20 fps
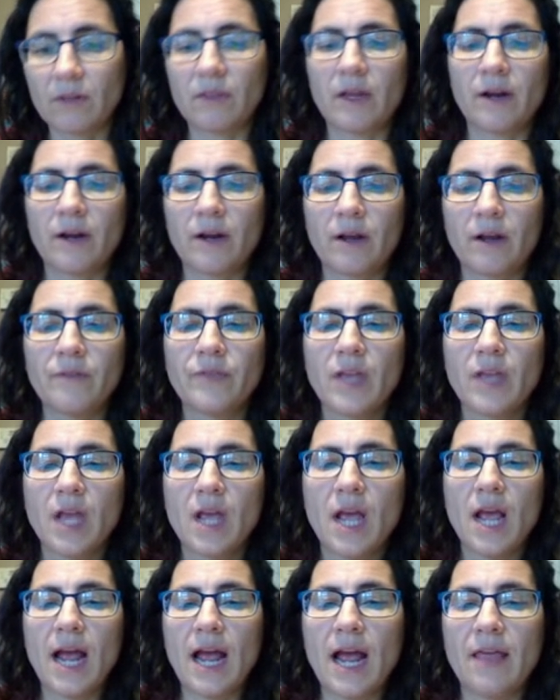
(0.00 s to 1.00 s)
There you go.
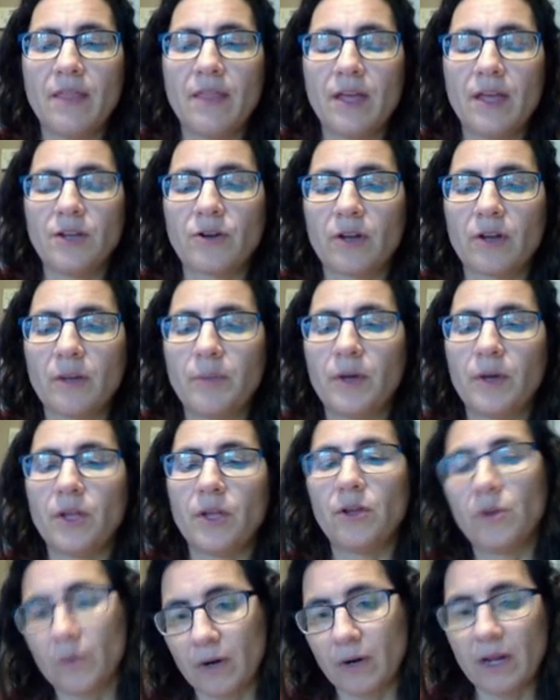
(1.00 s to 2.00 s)
And then you're going to put
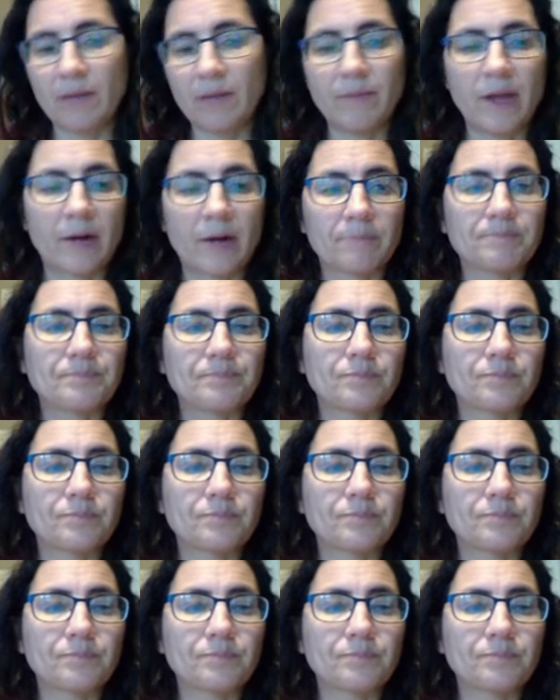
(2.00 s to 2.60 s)
your name there.